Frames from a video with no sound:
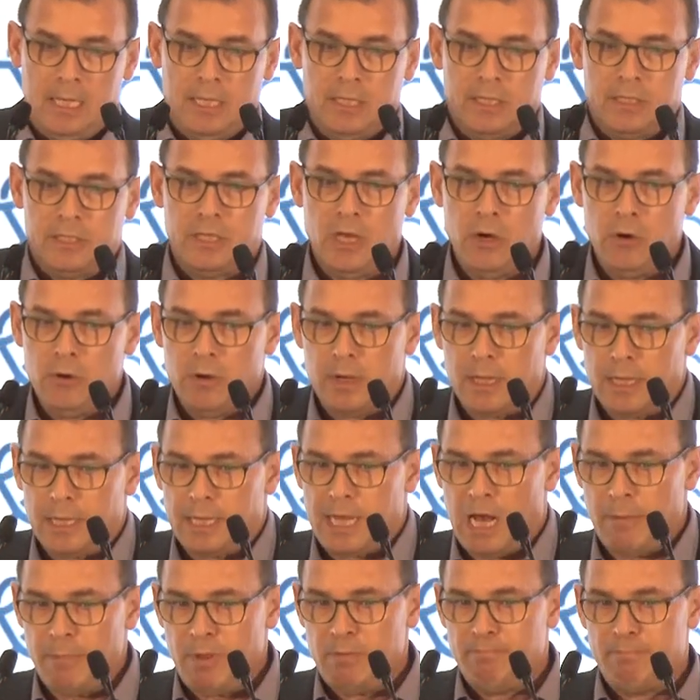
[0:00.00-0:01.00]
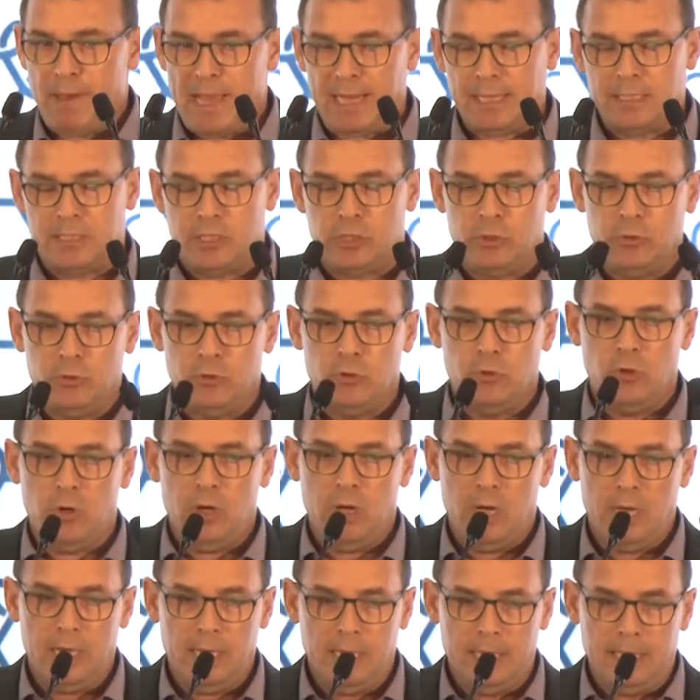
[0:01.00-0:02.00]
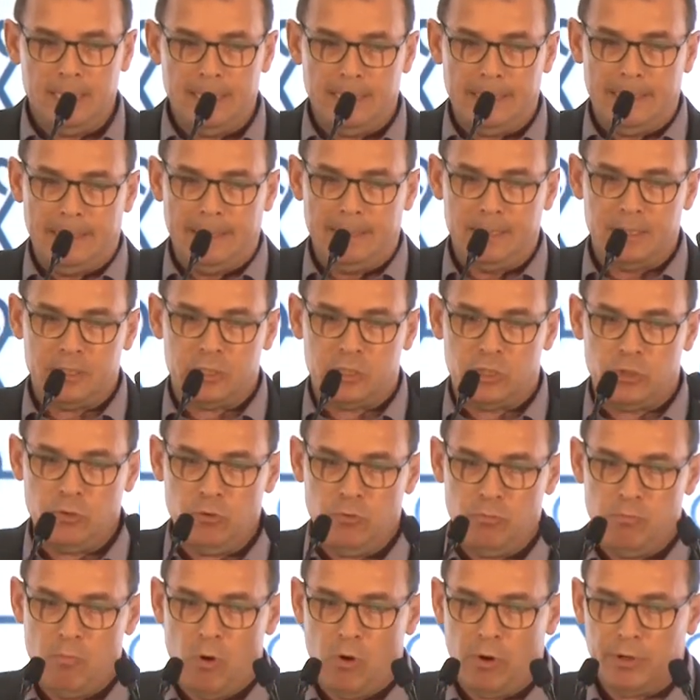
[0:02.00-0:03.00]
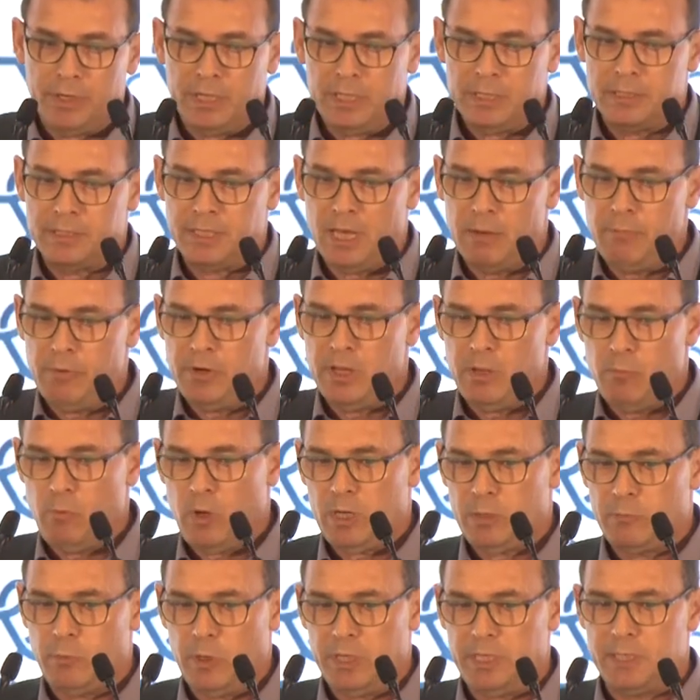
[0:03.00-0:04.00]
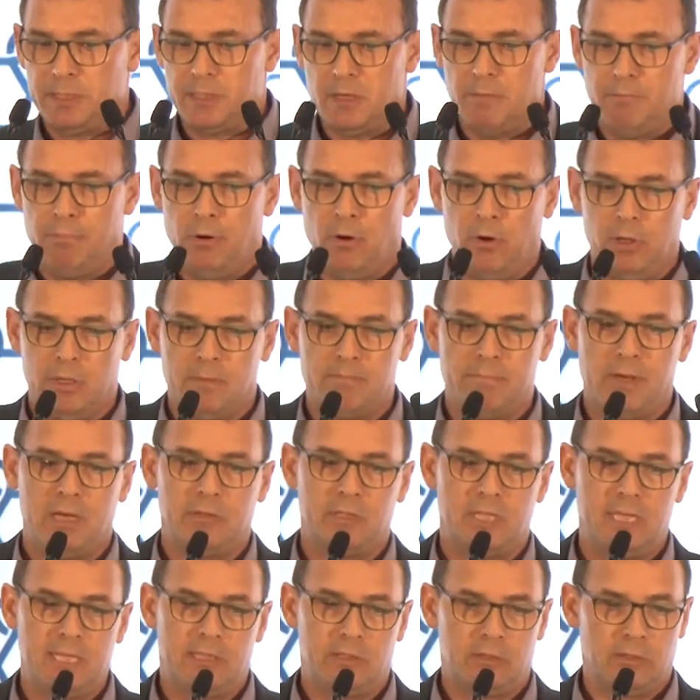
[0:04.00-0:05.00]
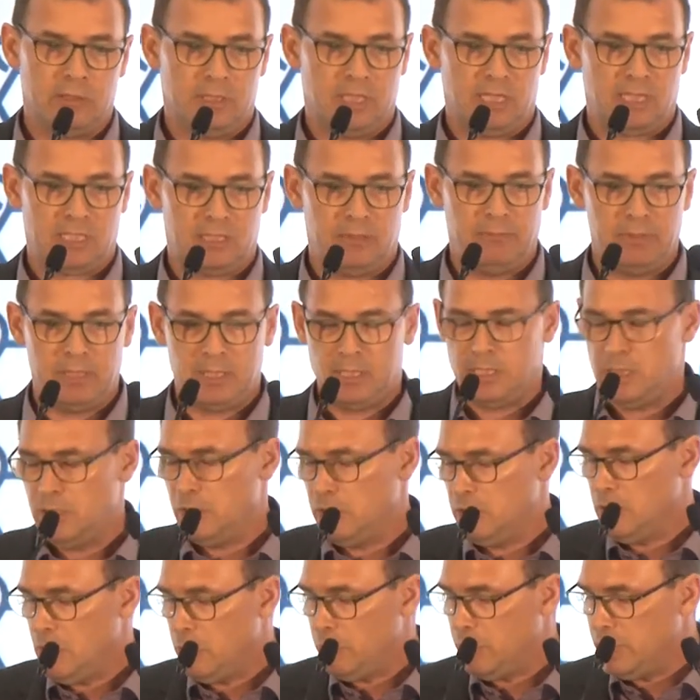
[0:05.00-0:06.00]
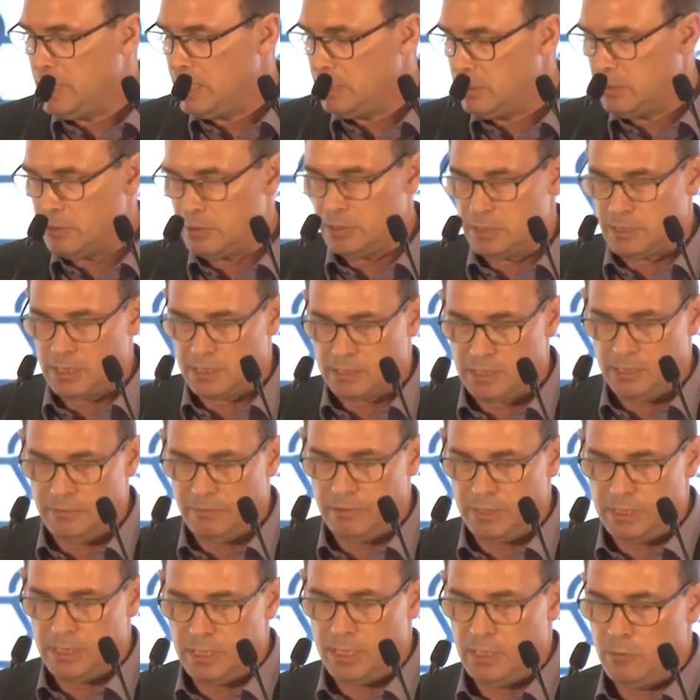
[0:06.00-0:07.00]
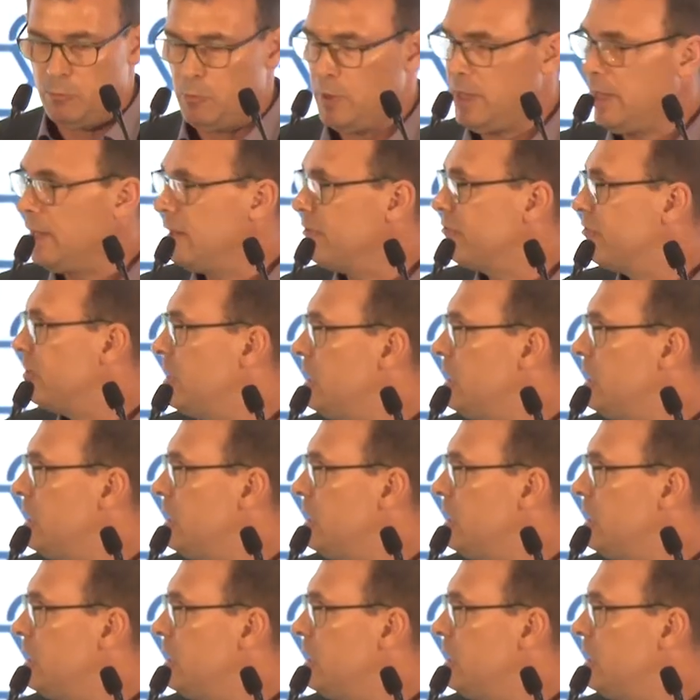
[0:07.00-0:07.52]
So coming back to, uh, to more summary, what, what is important about heat conductivity? You know, heat conductivity, we have